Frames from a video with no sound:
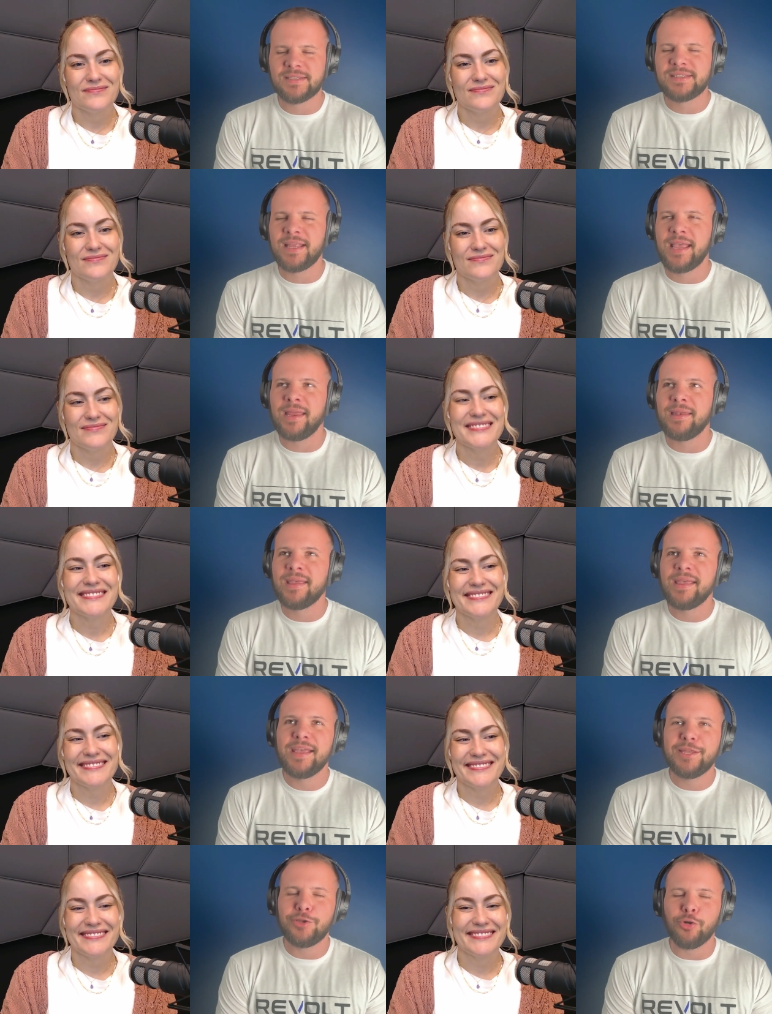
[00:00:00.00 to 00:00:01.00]
Speaker 1: and stayed.
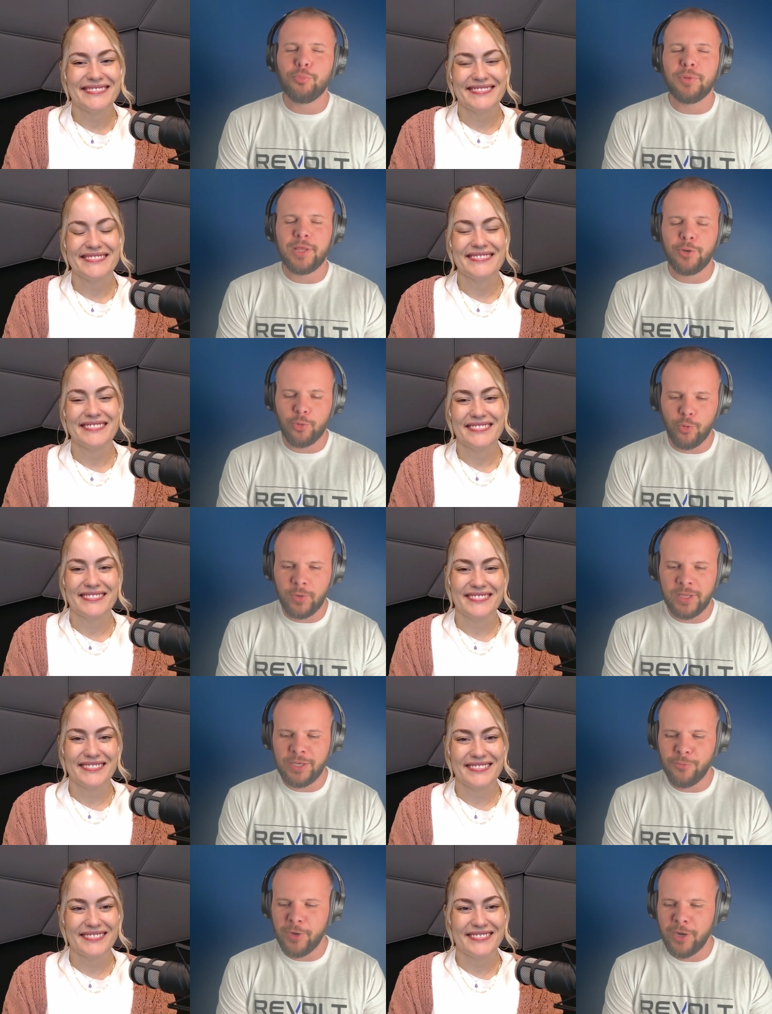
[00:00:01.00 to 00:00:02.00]
Don't plan on going
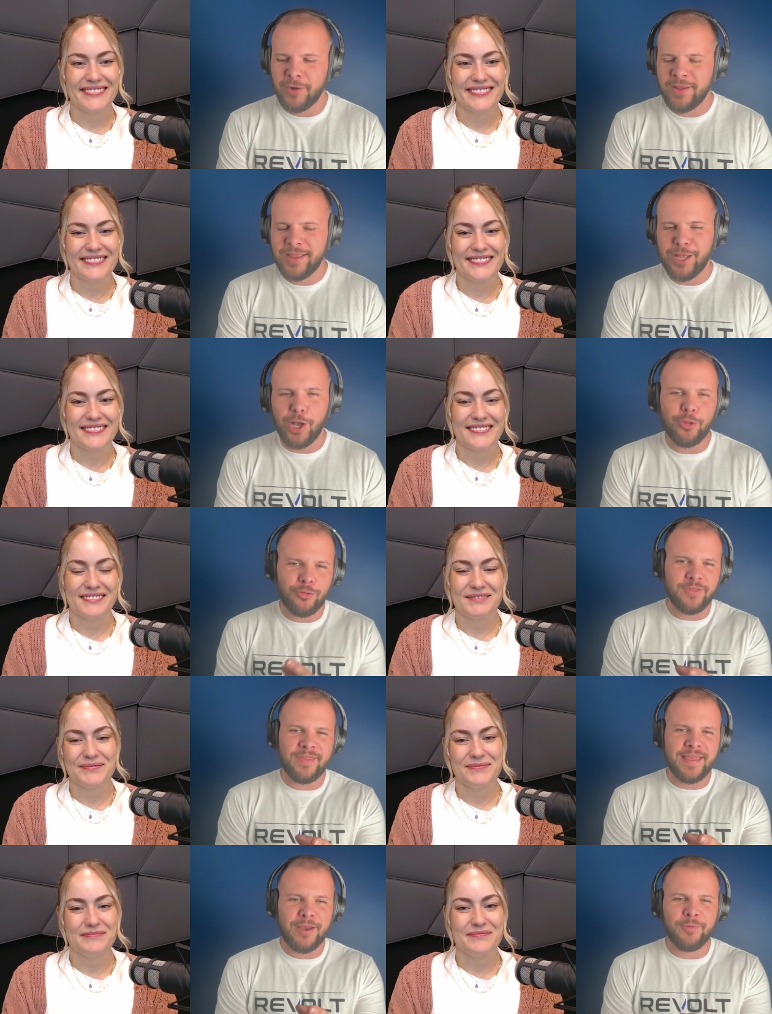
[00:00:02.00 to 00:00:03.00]
anywhere other
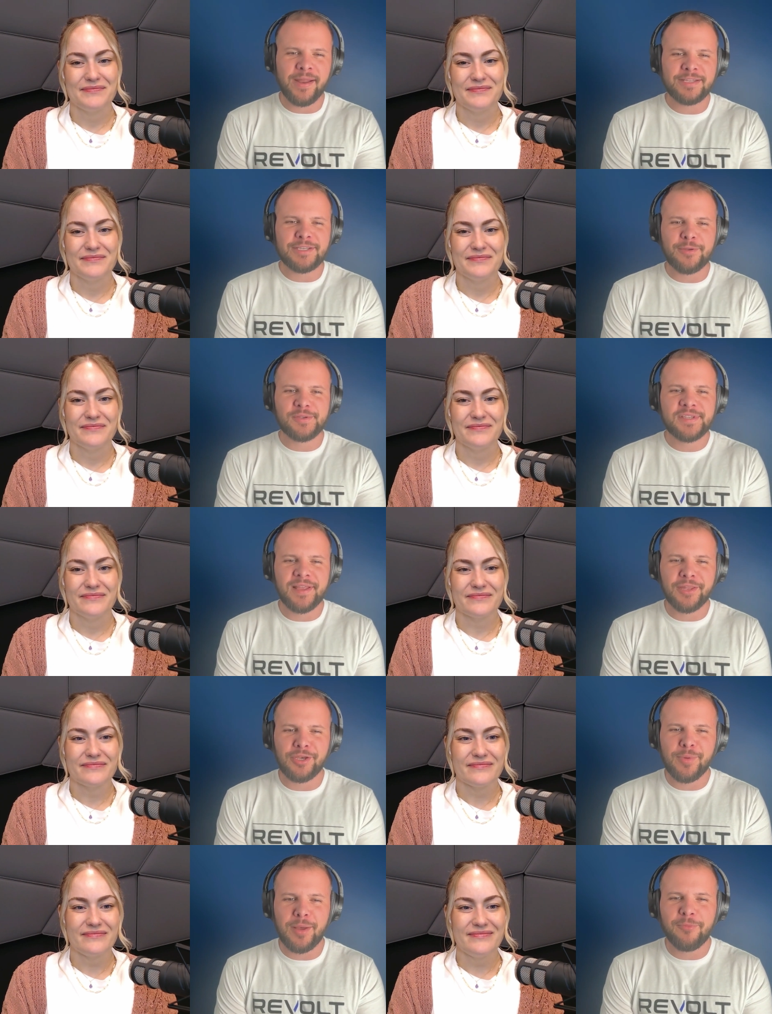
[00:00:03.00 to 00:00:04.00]
than that ranch I was telling
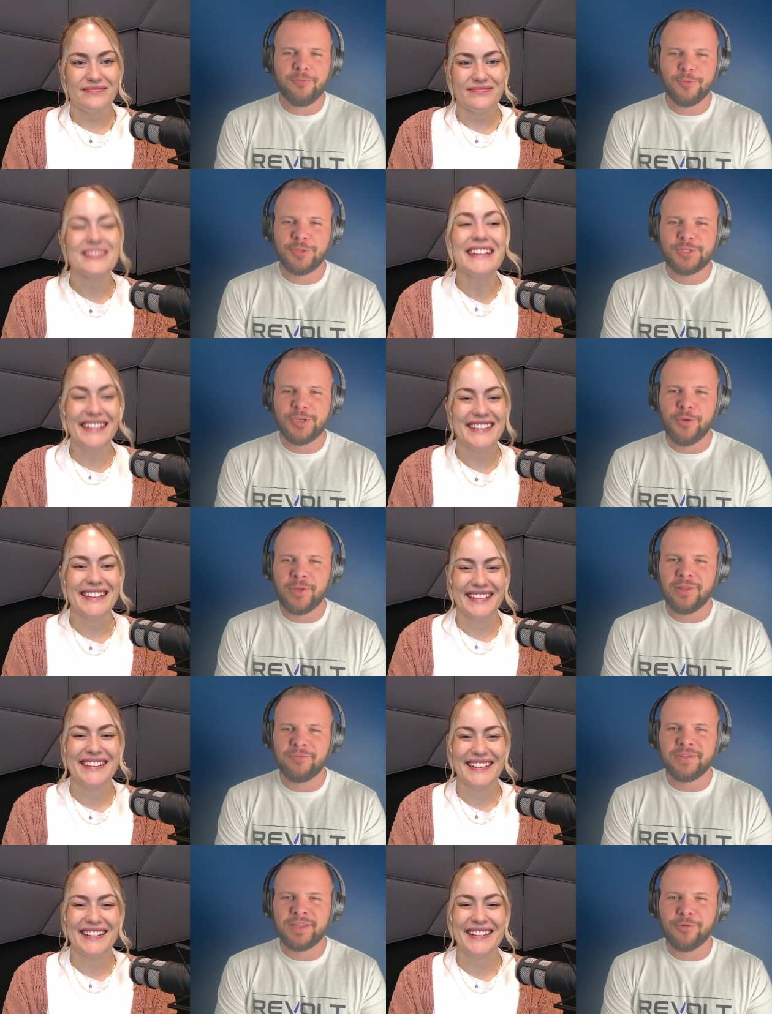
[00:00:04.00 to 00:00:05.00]
you about before the show. I'd
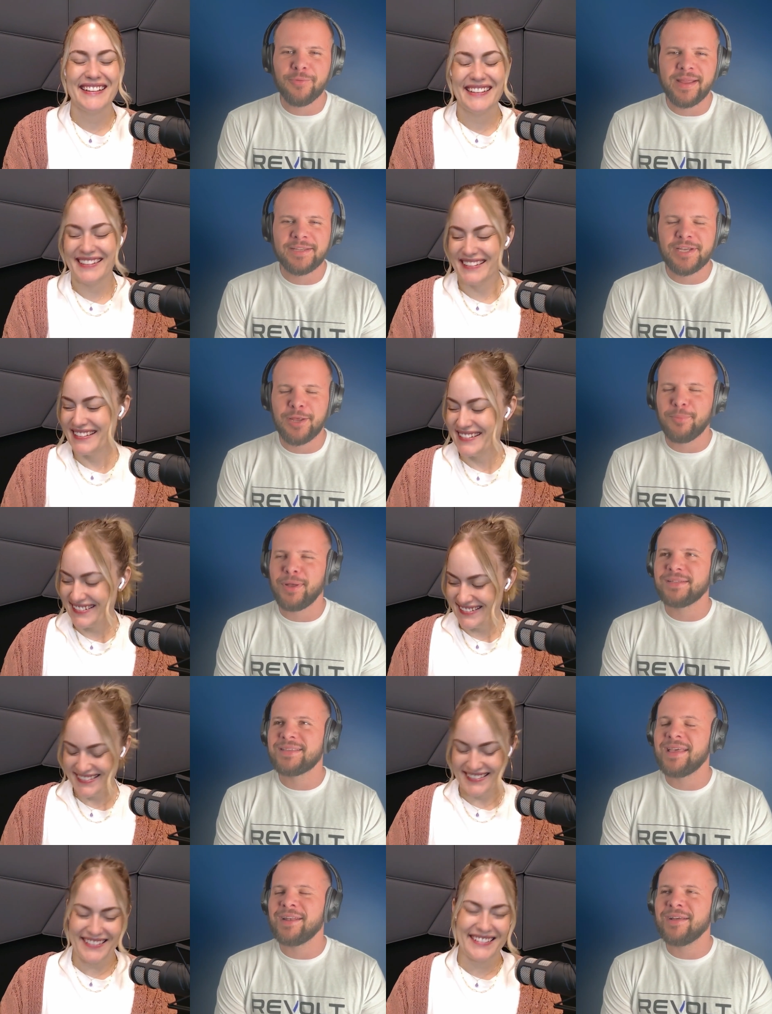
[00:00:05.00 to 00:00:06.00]
love to get a ranch out in
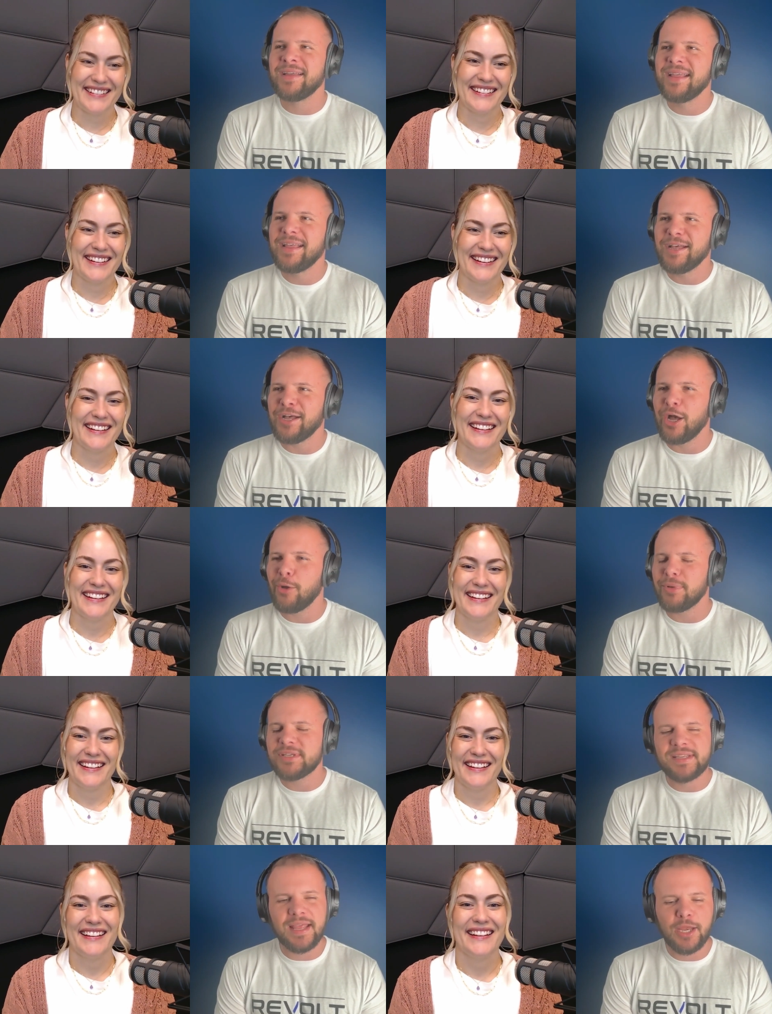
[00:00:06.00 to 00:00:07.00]
Montana, uh, but
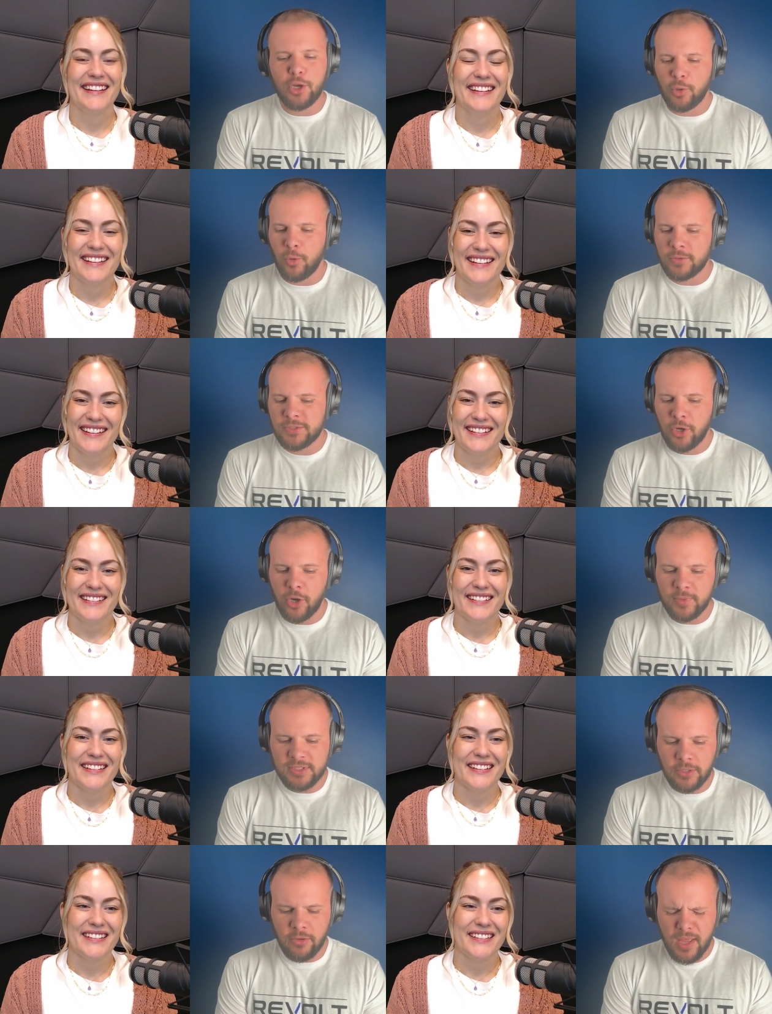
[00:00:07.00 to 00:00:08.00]
stay here long term. And
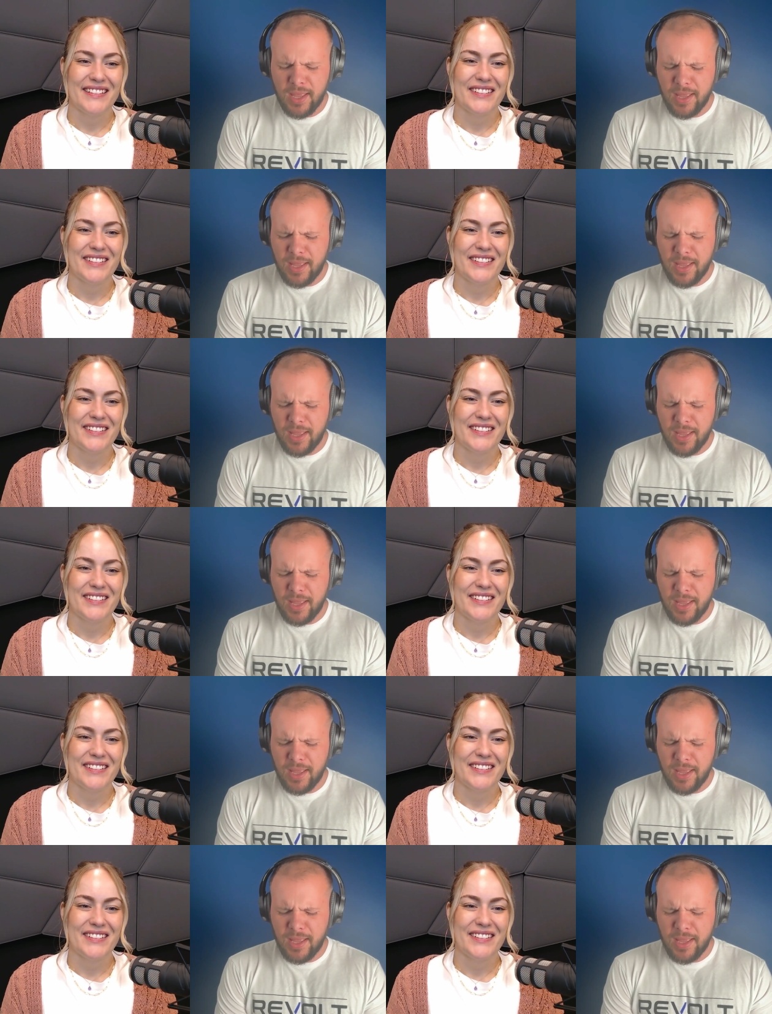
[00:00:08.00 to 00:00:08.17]
so